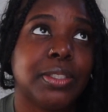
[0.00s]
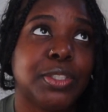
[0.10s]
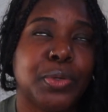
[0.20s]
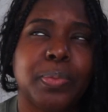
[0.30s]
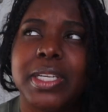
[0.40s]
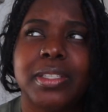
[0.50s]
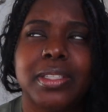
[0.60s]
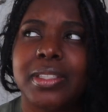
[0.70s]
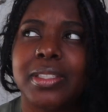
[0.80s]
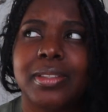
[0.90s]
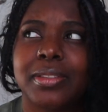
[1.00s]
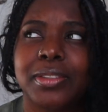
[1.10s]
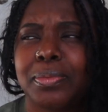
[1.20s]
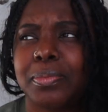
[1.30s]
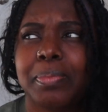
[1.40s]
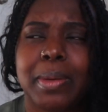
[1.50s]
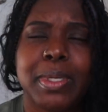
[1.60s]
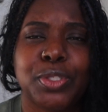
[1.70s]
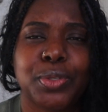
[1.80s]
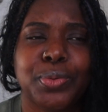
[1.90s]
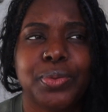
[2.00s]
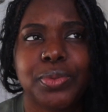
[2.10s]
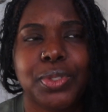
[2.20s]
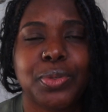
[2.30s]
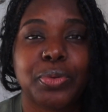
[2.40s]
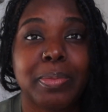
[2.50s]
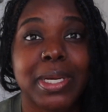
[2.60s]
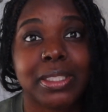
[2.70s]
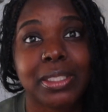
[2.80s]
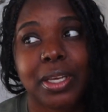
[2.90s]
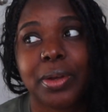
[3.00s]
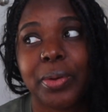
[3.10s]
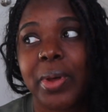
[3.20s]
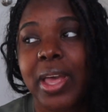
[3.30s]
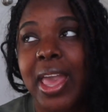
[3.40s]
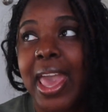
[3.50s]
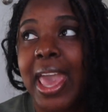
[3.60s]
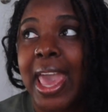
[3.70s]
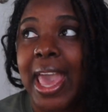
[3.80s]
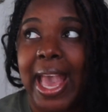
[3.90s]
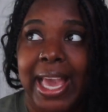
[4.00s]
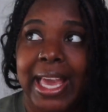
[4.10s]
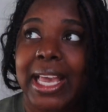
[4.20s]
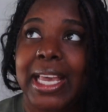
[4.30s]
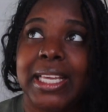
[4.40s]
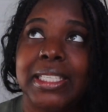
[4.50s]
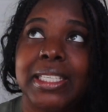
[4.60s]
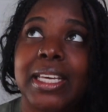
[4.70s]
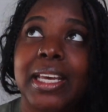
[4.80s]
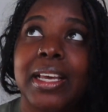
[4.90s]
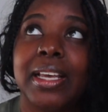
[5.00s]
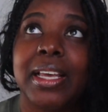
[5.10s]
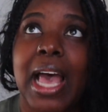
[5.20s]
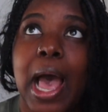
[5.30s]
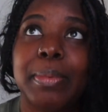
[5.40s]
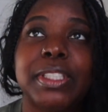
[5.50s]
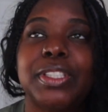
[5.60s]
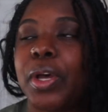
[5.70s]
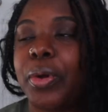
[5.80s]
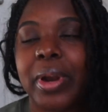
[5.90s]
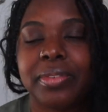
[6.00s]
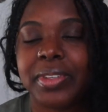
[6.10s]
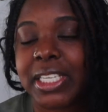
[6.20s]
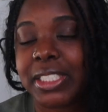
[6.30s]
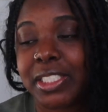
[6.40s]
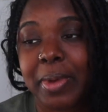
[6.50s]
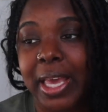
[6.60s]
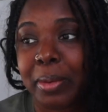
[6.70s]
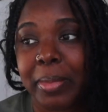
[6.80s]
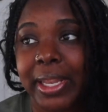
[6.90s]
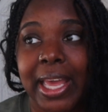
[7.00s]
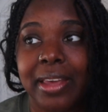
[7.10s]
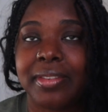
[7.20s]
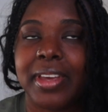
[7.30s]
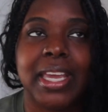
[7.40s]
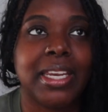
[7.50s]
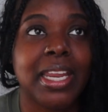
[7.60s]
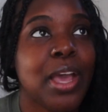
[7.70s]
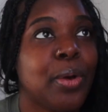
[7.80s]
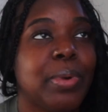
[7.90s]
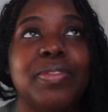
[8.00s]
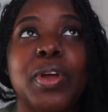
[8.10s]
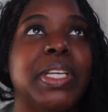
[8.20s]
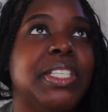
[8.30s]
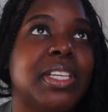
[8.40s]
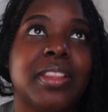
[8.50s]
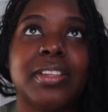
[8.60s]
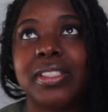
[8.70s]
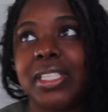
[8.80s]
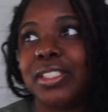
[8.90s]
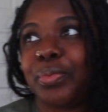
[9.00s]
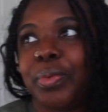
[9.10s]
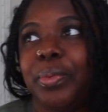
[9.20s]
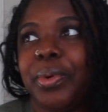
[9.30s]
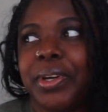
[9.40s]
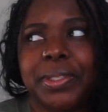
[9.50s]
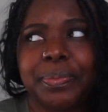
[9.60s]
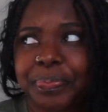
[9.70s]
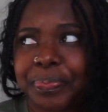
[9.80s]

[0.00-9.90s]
2 months, maybe 3 months ago. And I'm just so grateful that she's back in my life. And we've known each other since we were